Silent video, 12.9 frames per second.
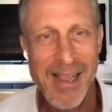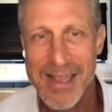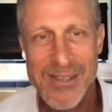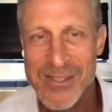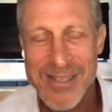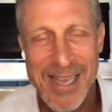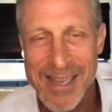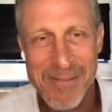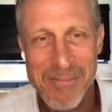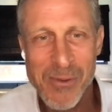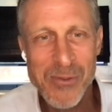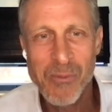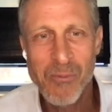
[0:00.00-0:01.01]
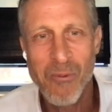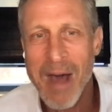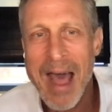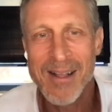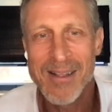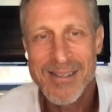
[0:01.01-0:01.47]
It's just like the most
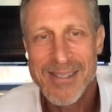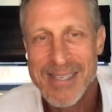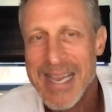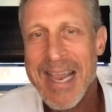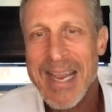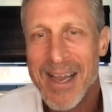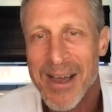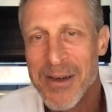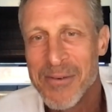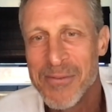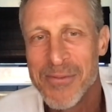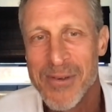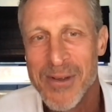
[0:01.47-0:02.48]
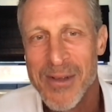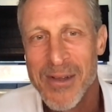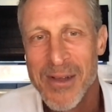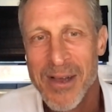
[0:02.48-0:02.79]
wild scene of